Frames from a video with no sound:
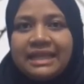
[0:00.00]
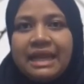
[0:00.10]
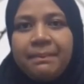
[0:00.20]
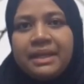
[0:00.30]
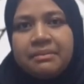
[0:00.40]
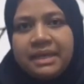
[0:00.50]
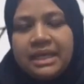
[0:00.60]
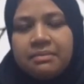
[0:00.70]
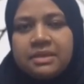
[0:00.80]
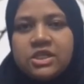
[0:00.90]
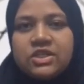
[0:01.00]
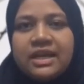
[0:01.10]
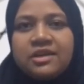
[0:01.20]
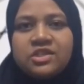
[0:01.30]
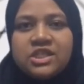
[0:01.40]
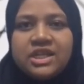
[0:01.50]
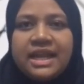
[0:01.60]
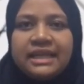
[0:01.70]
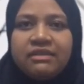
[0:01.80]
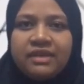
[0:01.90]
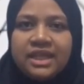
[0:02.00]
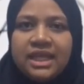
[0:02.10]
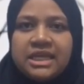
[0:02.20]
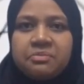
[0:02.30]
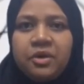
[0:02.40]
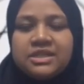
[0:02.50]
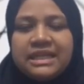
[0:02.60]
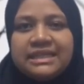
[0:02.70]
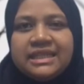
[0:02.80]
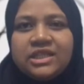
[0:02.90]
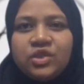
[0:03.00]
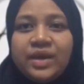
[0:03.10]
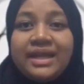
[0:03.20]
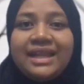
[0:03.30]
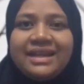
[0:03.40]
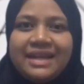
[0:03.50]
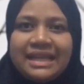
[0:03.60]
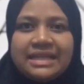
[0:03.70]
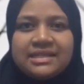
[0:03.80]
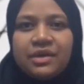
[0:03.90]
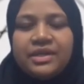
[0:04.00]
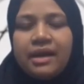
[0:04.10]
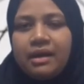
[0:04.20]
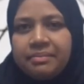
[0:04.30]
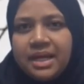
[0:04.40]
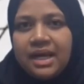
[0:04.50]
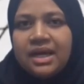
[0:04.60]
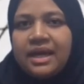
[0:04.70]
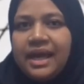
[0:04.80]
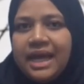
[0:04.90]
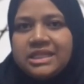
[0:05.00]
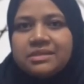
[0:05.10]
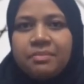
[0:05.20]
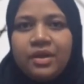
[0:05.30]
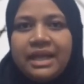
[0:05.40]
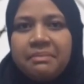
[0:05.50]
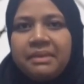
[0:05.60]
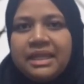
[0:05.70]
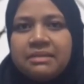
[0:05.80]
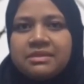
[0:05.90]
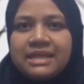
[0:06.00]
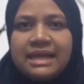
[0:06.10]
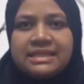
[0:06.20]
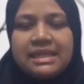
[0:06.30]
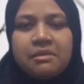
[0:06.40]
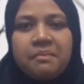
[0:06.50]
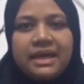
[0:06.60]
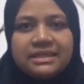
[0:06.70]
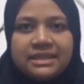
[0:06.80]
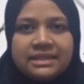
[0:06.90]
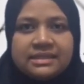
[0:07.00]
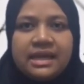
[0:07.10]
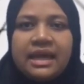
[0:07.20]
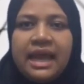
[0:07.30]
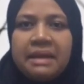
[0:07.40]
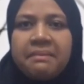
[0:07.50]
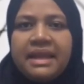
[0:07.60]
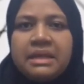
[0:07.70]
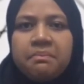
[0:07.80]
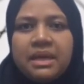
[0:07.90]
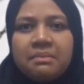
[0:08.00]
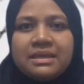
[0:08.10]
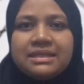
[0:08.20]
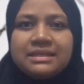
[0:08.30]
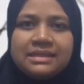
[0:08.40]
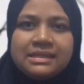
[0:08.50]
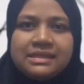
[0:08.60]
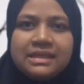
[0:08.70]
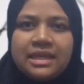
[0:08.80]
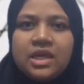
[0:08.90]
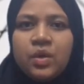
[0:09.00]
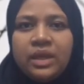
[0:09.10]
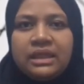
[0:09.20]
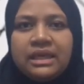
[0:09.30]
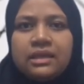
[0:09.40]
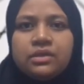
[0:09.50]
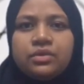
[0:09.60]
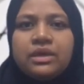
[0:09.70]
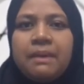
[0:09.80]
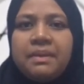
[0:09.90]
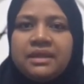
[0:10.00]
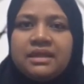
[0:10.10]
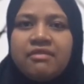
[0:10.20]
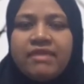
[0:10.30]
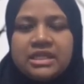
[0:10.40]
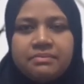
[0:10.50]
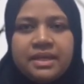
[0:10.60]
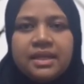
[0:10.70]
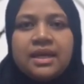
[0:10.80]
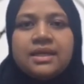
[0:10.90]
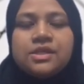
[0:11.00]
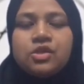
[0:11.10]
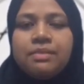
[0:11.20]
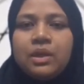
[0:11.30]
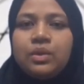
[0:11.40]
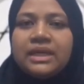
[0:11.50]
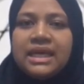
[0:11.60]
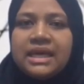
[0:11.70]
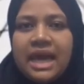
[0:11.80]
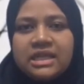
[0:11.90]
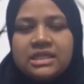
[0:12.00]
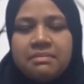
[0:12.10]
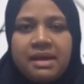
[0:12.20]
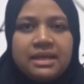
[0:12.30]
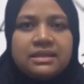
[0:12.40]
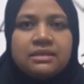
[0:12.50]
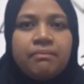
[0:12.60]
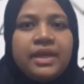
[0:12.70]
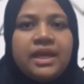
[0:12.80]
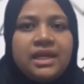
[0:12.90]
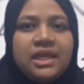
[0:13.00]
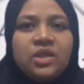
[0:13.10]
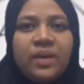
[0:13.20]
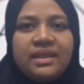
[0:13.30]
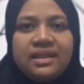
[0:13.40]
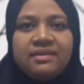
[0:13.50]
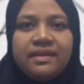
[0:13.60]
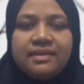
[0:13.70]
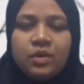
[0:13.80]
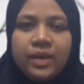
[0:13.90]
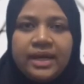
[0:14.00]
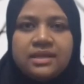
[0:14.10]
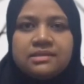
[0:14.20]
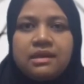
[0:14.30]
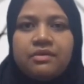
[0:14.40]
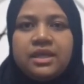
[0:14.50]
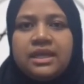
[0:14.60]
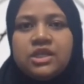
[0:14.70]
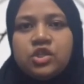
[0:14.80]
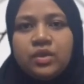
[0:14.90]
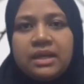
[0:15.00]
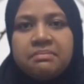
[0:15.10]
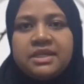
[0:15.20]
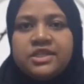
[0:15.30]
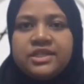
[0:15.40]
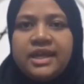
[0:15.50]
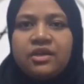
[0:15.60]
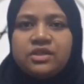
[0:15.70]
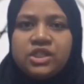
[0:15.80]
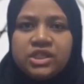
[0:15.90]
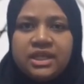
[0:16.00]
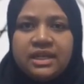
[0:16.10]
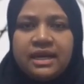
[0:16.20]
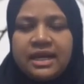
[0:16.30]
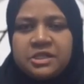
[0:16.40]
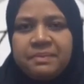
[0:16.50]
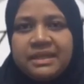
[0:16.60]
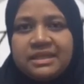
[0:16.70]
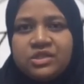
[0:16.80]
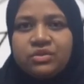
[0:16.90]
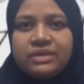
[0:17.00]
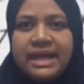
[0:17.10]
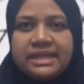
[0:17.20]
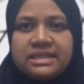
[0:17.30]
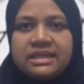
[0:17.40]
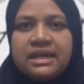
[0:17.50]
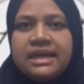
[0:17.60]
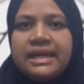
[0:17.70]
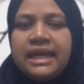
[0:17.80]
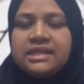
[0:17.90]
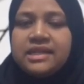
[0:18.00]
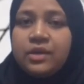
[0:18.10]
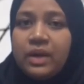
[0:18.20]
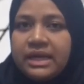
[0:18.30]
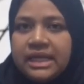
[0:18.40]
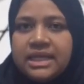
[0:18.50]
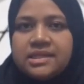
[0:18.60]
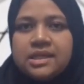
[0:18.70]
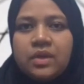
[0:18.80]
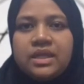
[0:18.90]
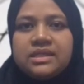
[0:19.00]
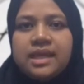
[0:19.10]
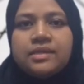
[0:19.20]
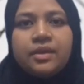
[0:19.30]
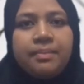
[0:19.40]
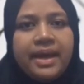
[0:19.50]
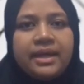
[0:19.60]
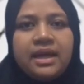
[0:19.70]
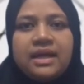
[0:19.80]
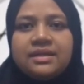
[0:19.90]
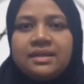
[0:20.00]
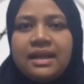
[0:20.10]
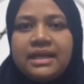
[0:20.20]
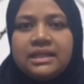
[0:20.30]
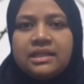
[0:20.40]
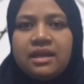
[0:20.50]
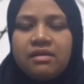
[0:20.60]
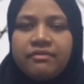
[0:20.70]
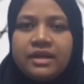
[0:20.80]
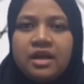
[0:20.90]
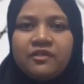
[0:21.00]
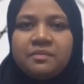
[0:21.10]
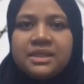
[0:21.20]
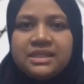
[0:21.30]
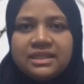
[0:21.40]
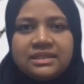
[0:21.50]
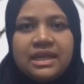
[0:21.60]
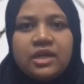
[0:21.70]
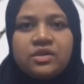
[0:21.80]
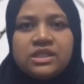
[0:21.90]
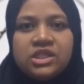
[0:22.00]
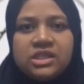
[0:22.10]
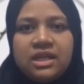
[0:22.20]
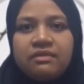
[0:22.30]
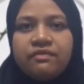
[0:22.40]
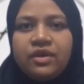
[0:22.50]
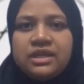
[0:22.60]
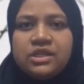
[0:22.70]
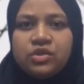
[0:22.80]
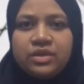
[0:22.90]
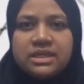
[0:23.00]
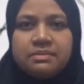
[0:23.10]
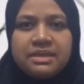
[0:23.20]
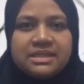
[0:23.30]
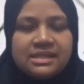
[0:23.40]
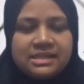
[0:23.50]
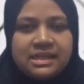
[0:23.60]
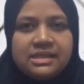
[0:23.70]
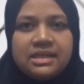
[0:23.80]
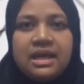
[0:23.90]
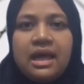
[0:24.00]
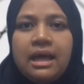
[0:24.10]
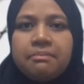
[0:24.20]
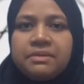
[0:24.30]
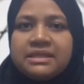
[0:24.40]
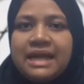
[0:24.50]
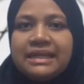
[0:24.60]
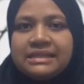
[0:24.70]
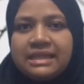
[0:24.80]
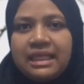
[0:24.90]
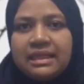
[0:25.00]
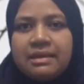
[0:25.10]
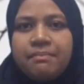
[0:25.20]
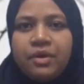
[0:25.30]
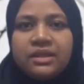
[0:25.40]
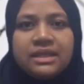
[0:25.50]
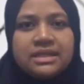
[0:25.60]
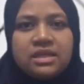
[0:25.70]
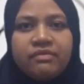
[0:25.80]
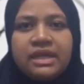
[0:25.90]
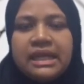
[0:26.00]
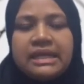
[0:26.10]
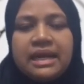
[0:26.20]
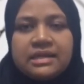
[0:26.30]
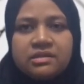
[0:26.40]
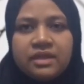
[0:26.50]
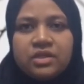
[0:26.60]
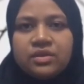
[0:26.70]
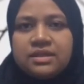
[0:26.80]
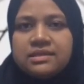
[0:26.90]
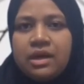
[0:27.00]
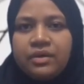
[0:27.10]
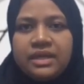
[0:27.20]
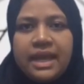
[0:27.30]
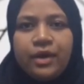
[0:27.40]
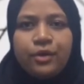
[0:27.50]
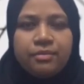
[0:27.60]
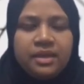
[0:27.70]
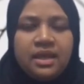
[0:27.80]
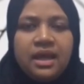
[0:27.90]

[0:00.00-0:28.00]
epidemic, merger acquisition activity is projected to accelerate in Saudi Arabia as small and medium-sized enterprises and many big businesses seek equity through capital investment to meet working cash demands. In 2021, Saudi insurance merger acquisition are expected to rise. In January, Saudi Central Bank underlined the relevance of mergers acquisition for insurance businesses, emphasizing the importance of the industry to the Saudi economy